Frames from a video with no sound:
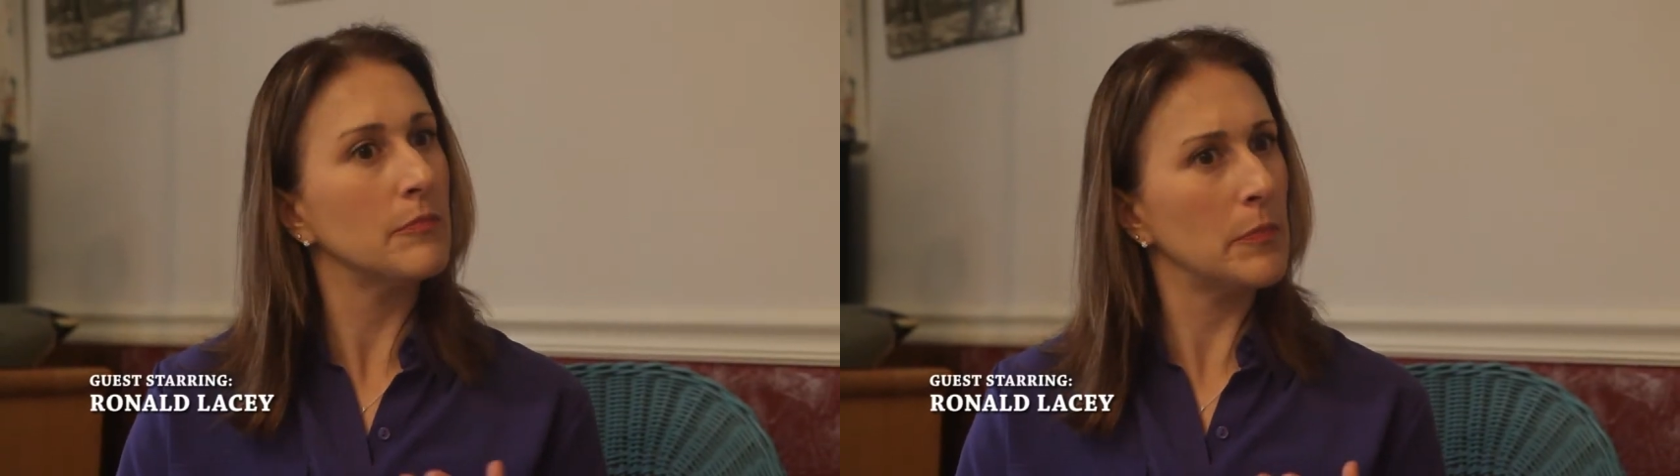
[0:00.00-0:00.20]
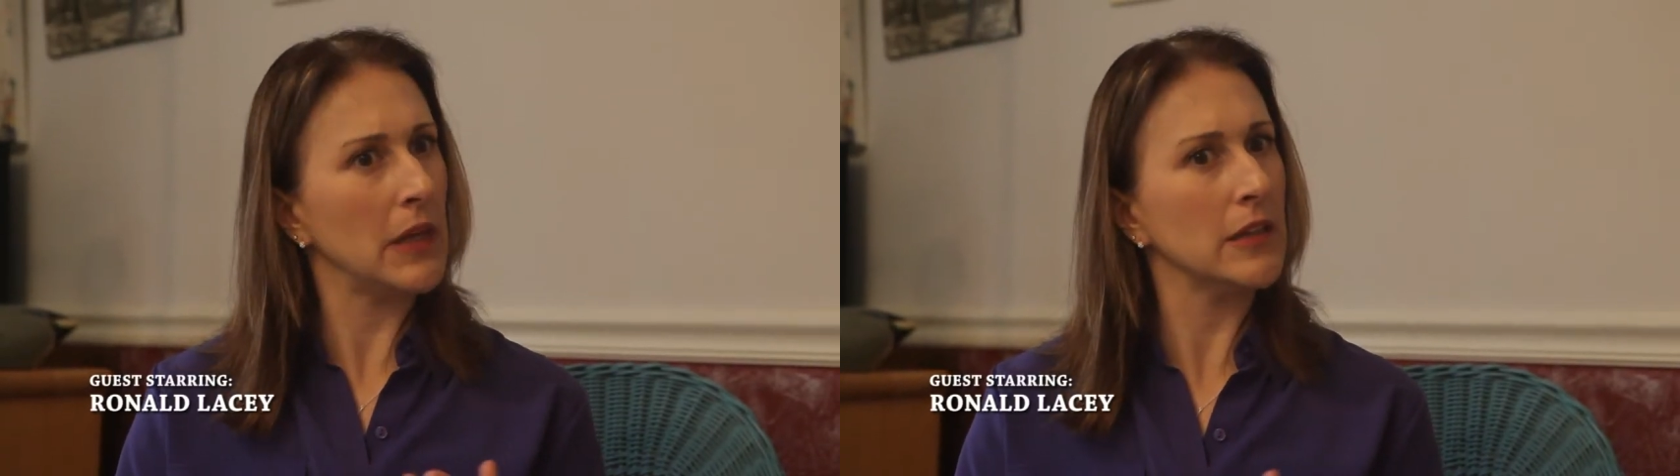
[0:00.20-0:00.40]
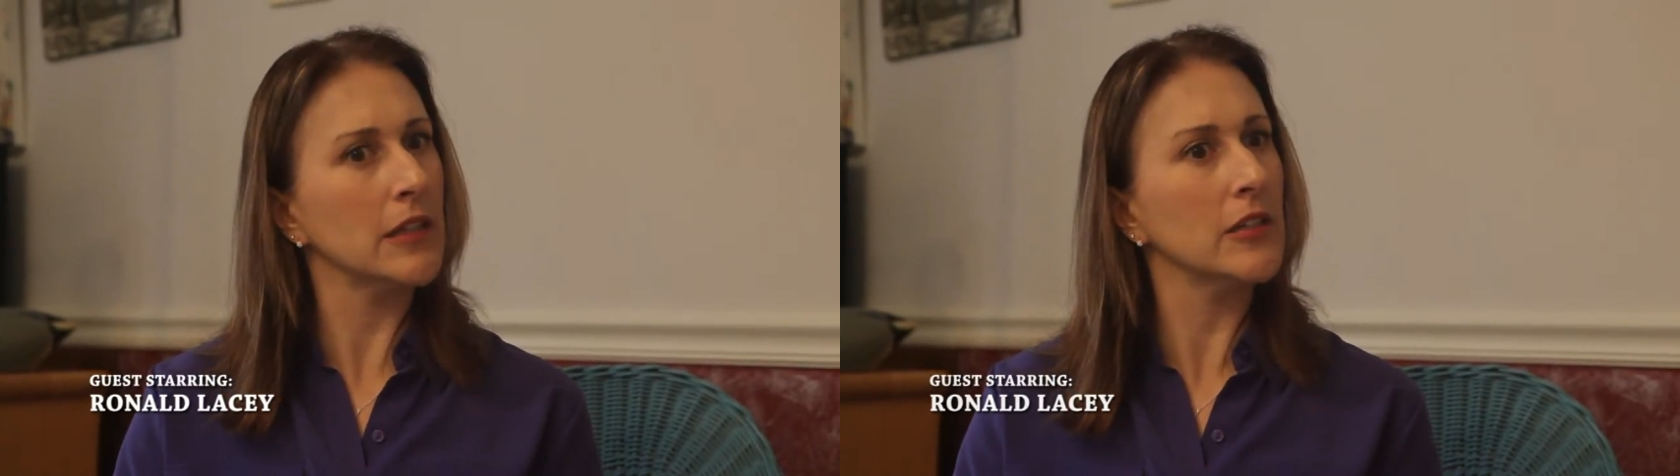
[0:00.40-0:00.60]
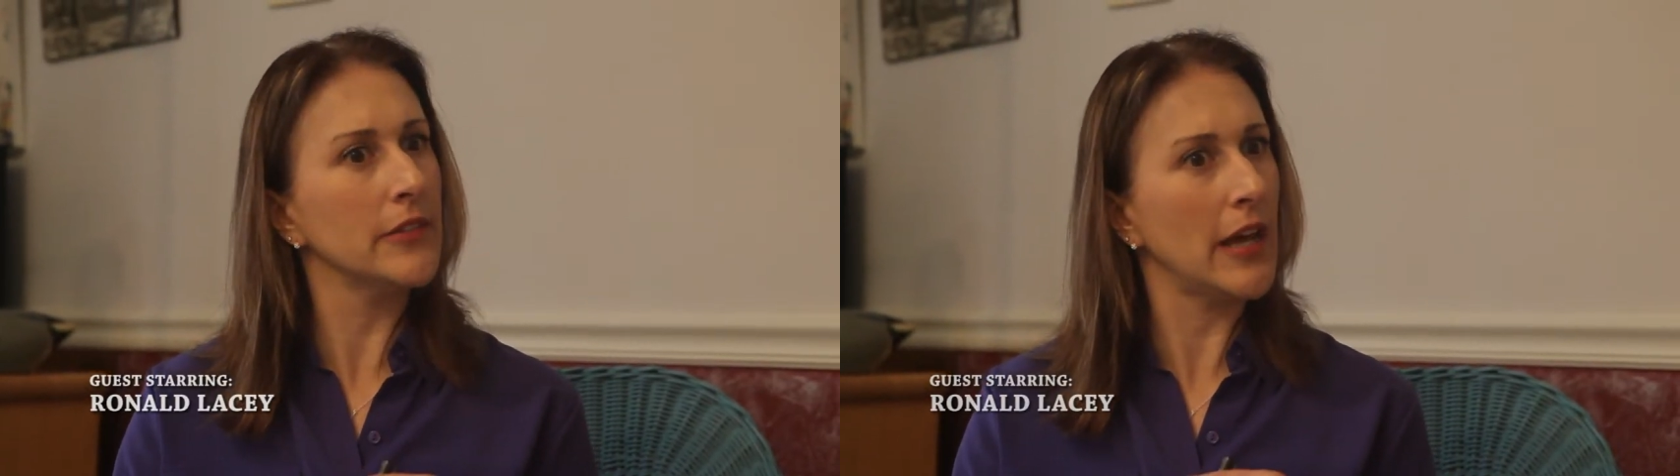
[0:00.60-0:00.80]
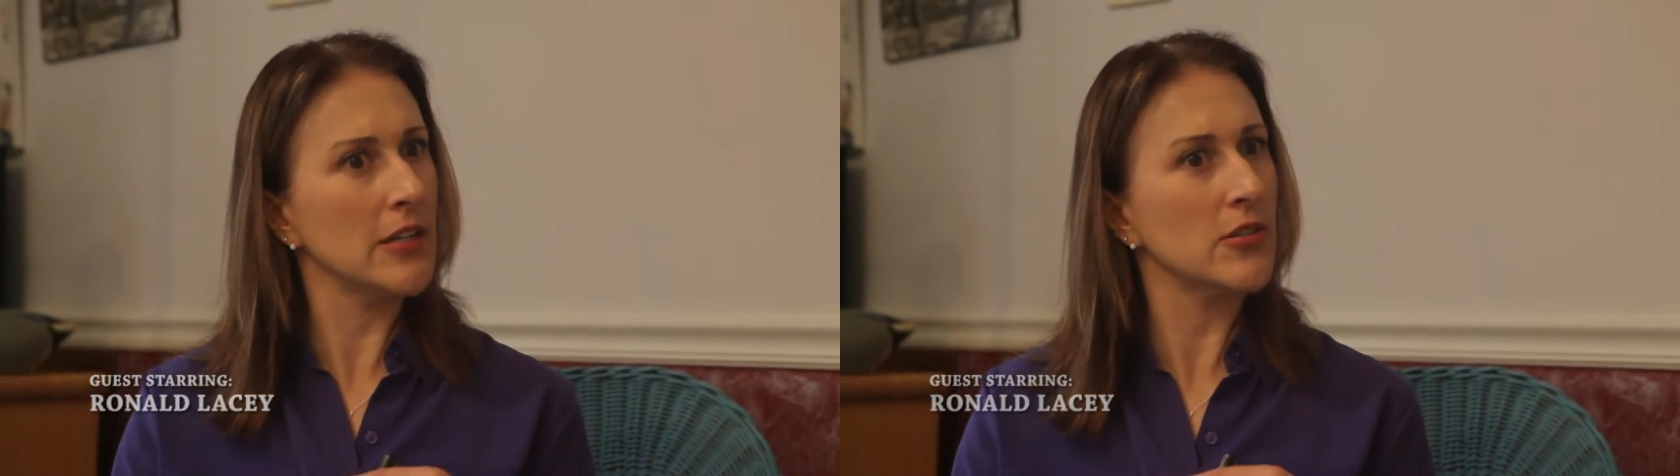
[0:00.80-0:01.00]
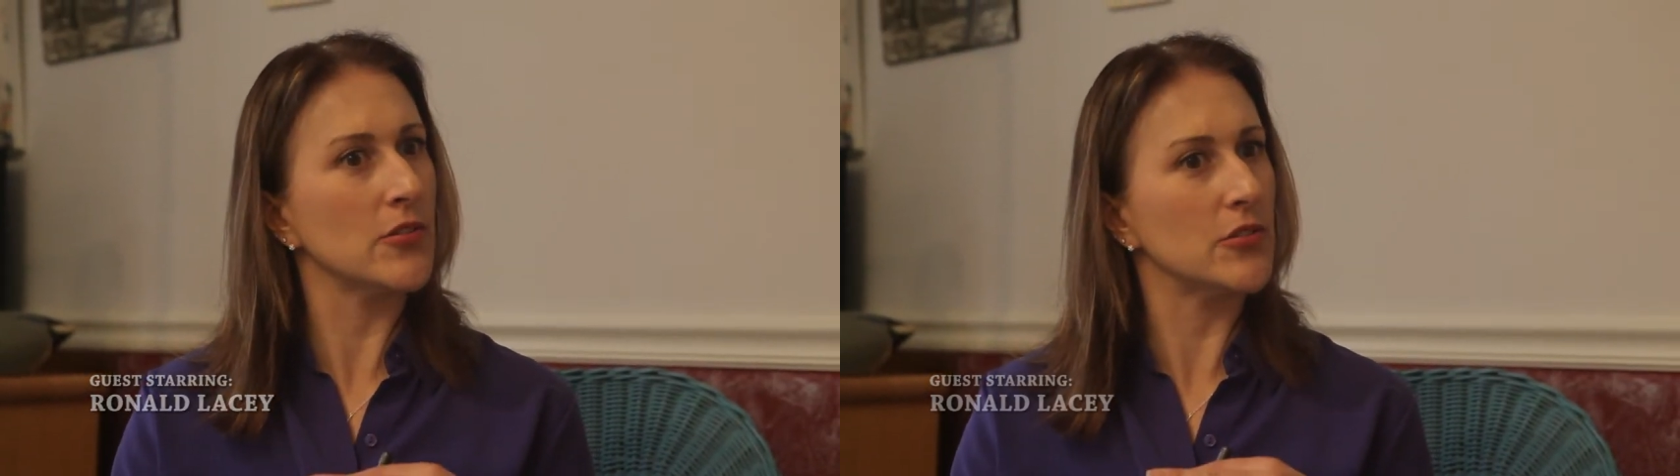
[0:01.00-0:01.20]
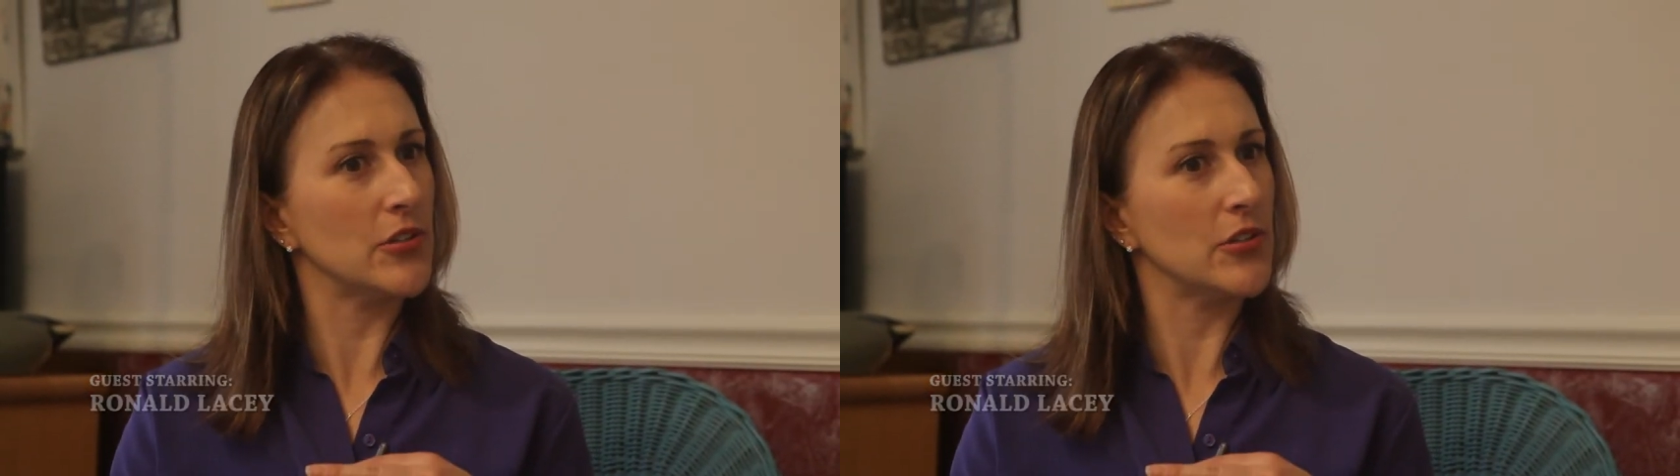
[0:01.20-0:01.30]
be a little nicer to you.